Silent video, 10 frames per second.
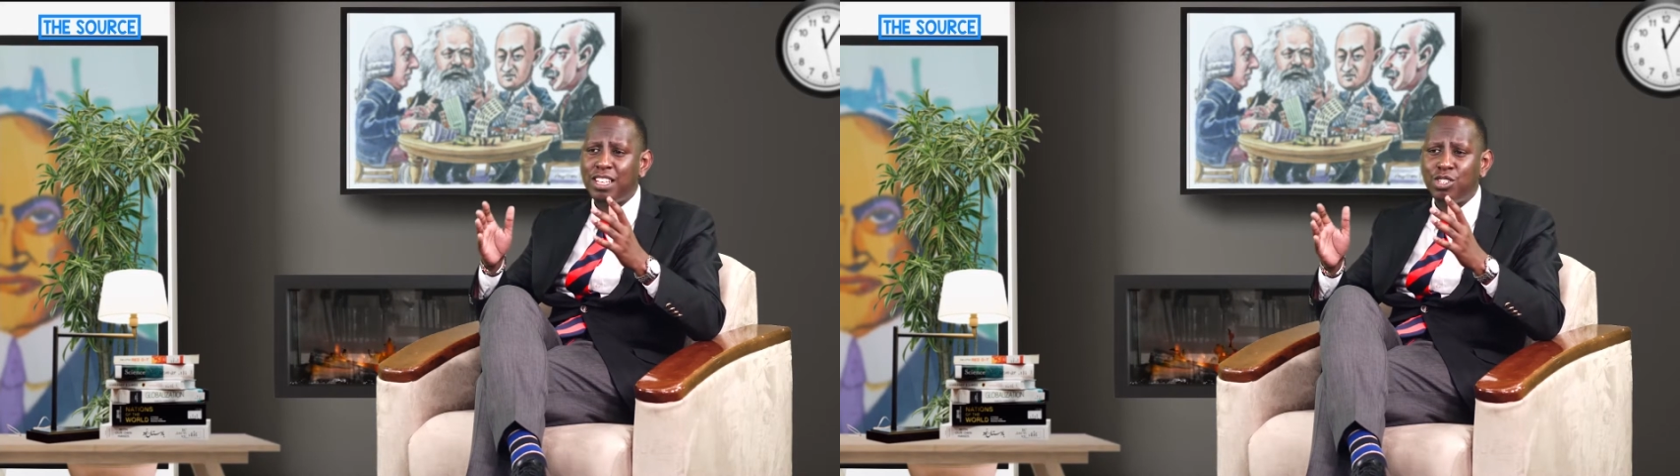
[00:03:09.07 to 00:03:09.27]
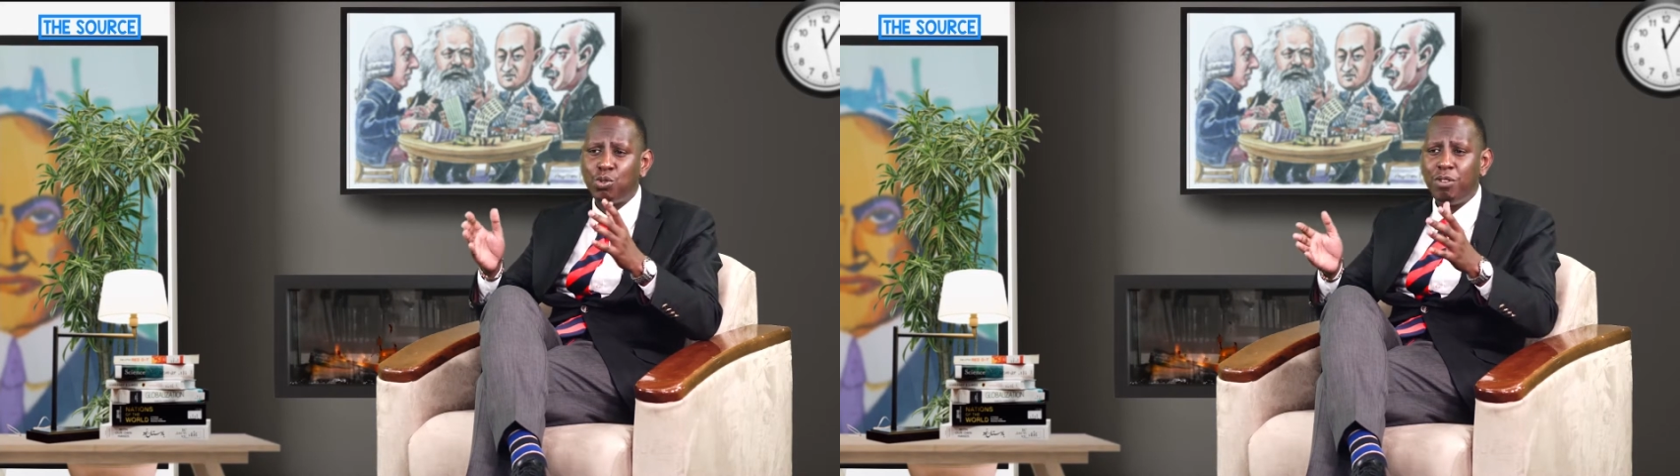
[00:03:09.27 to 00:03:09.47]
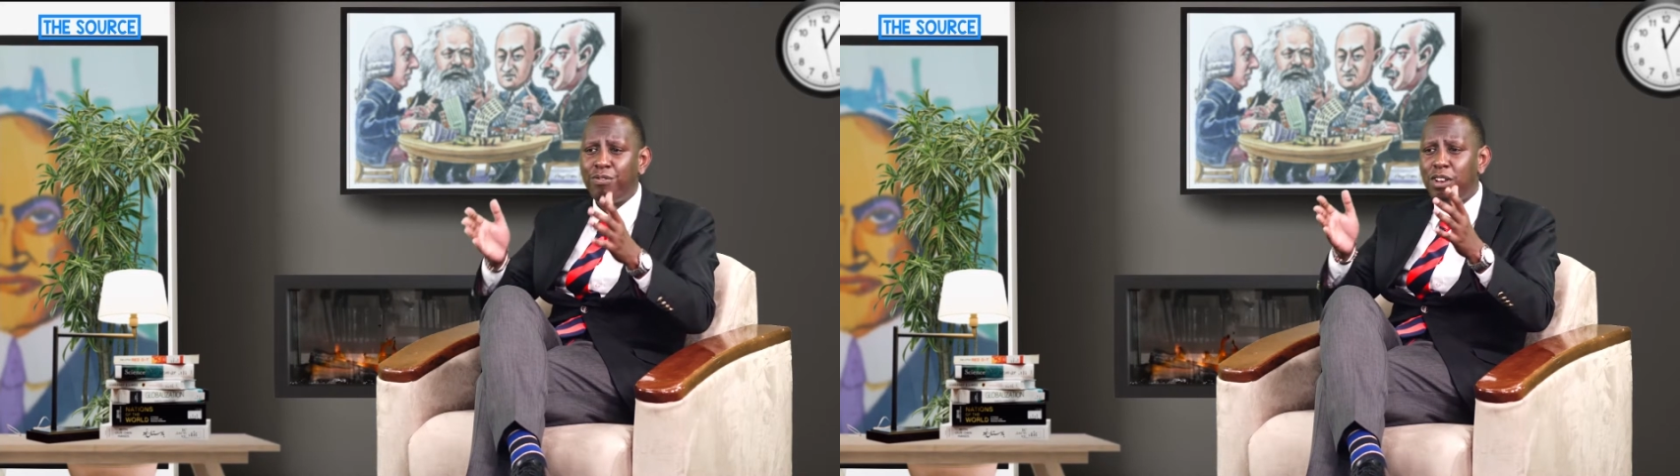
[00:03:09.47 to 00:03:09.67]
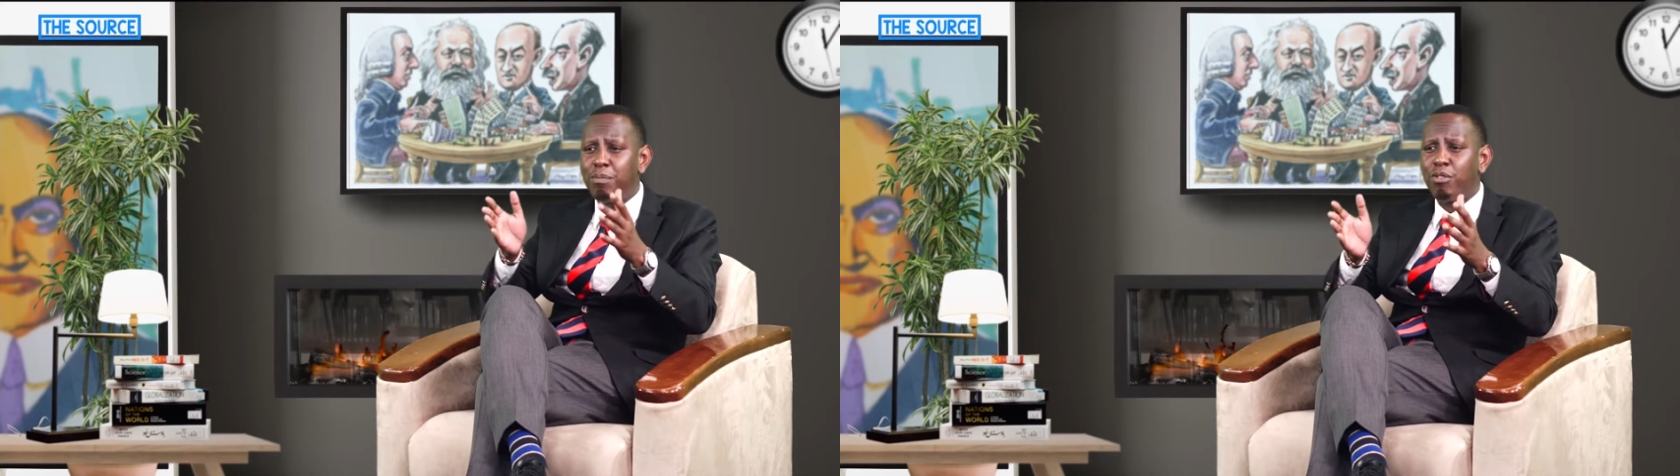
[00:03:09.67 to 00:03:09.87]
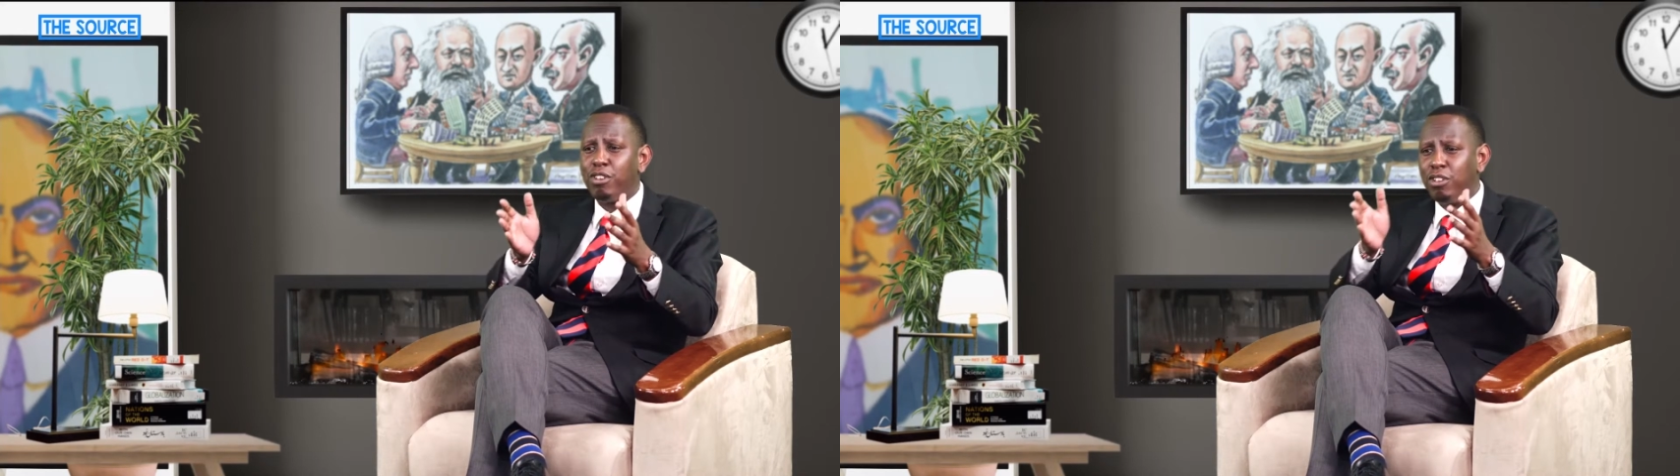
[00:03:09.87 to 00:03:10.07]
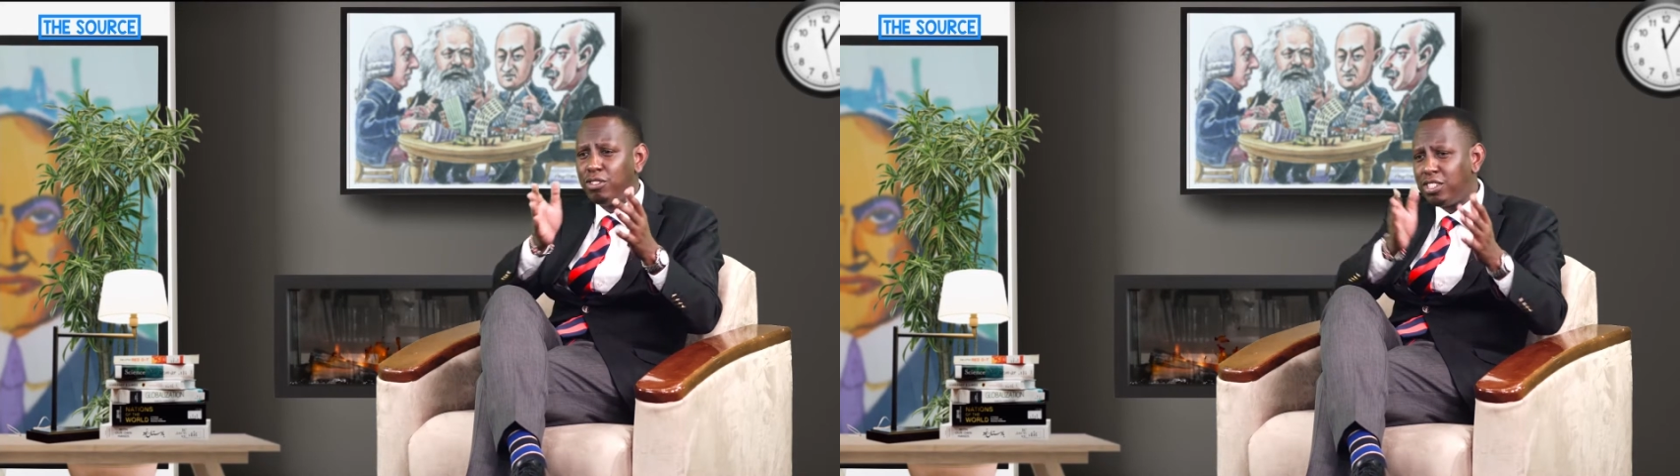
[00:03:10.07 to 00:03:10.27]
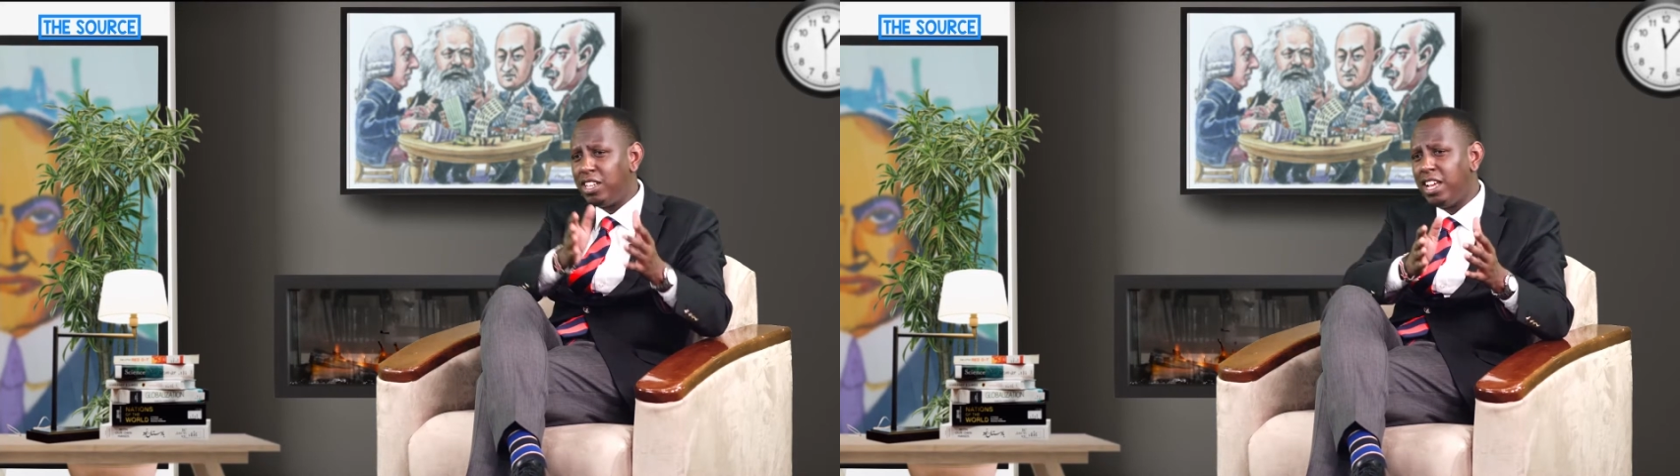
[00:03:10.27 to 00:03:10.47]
swiftly produced